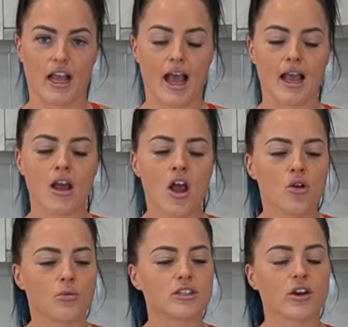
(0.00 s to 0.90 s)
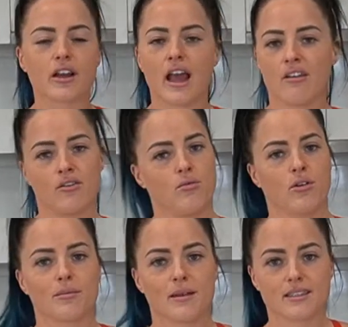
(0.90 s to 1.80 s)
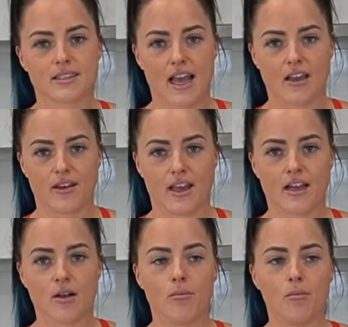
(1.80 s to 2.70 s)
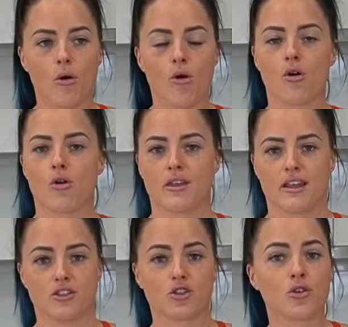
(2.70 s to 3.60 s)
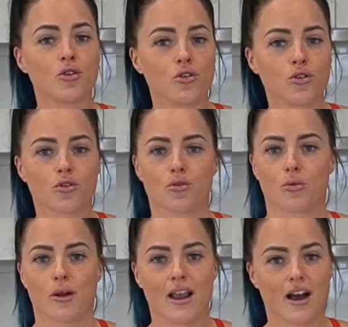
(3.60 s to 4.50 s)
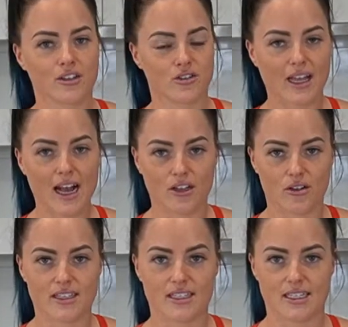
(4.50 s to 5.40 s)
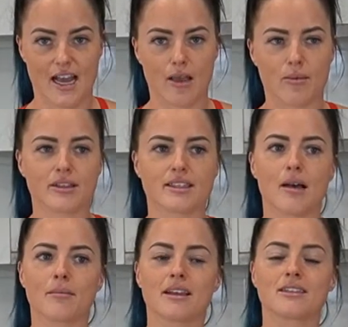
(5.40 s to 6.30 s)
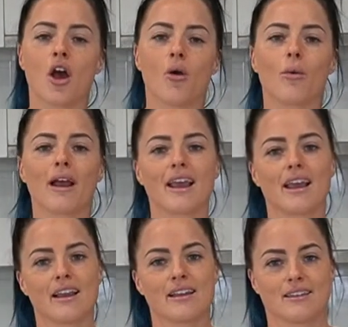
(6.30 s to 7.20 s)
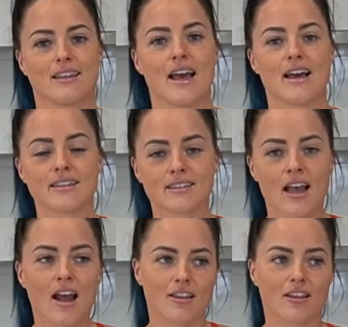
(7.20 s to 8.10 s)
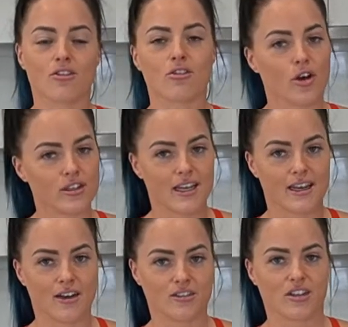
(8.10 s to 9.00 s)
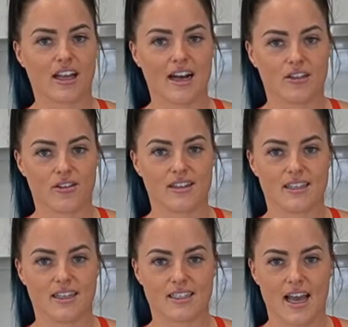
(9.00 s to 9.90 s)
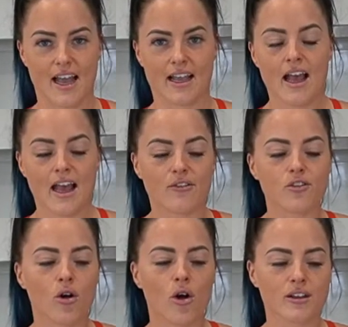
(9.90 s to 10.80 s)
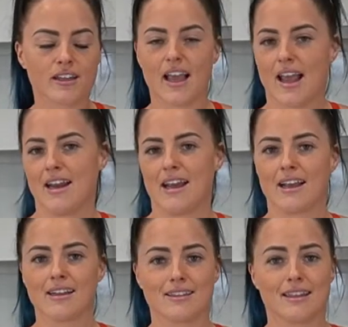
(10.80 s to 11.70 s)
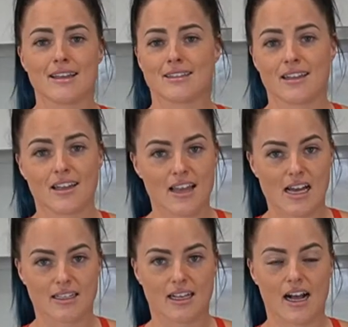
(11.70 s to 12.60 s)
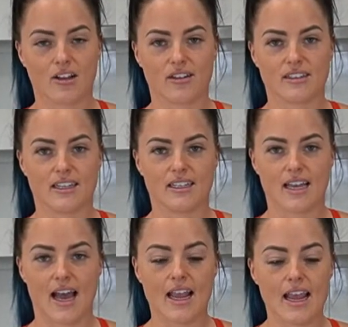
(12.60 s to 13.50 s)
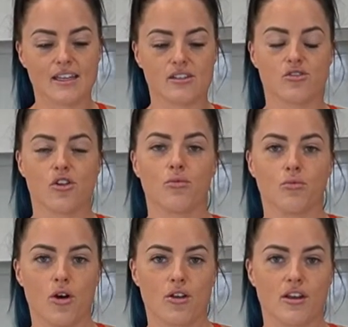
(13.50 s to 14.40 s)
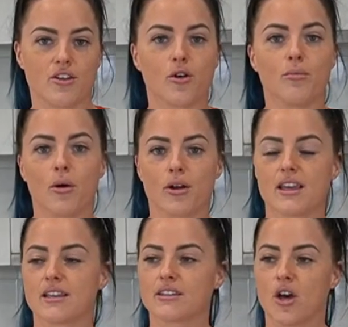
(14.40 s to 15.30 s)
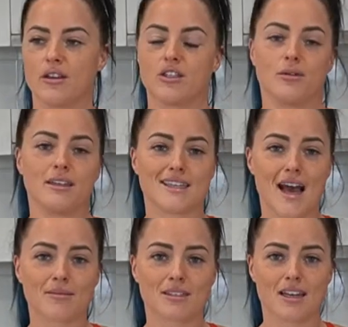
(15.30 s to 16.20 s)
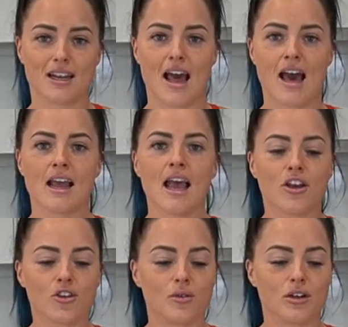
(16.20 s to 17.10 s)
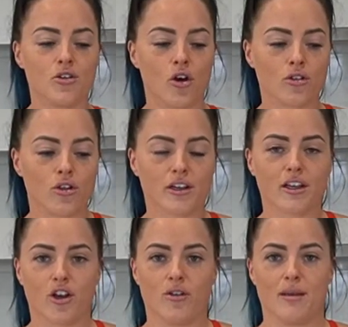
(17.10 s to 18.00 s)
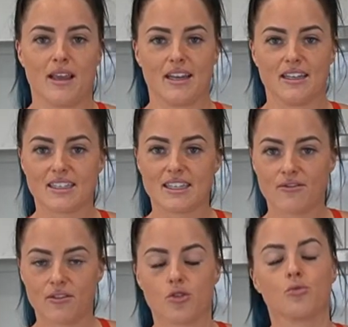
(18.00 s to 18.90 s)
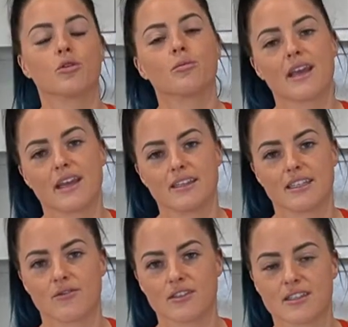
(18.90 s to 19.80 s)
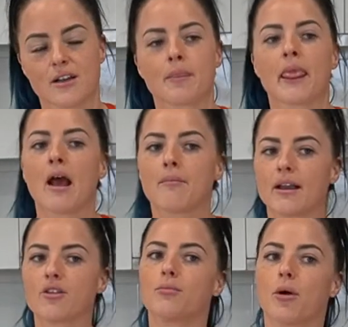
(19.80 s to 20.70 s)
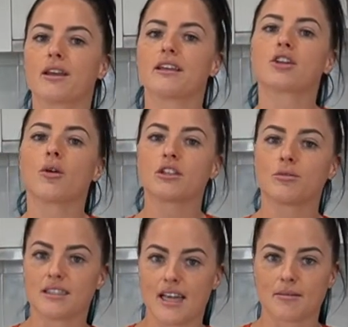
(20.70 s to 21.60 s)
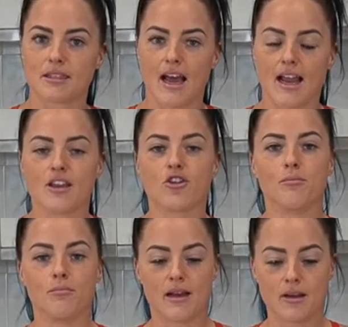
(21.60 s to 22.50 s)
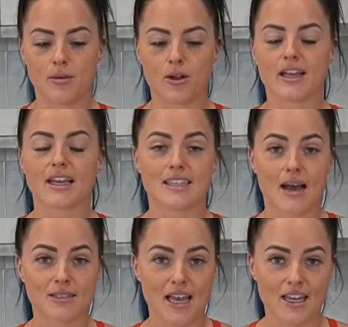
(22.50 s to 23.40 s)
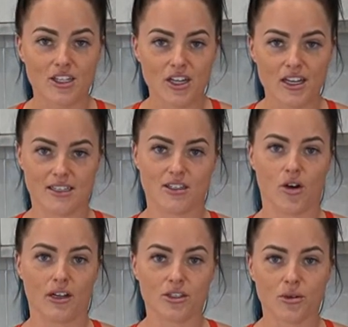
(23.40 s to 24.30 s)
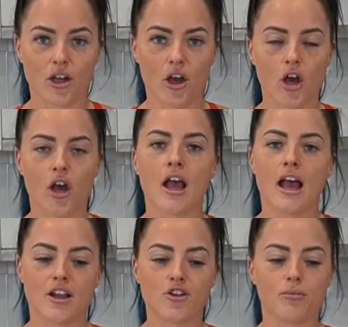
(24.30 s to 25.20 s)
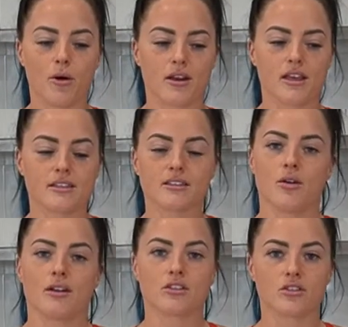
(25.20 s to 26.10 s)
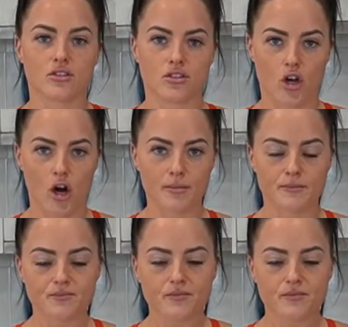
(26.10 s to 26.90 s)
okay? We don't ever want to be saving more than 200-300 calories a day, because that means we're eating less than 1300 calories in a day. If you're only eating less than 1000 calories in a day, it is not worth it. Your body is going to adapt to that. You are no longer going to be in you will be in a deficit, but your body is going to adapt to that, and your metabolic adaptation is going to occur, and your body is going to stop.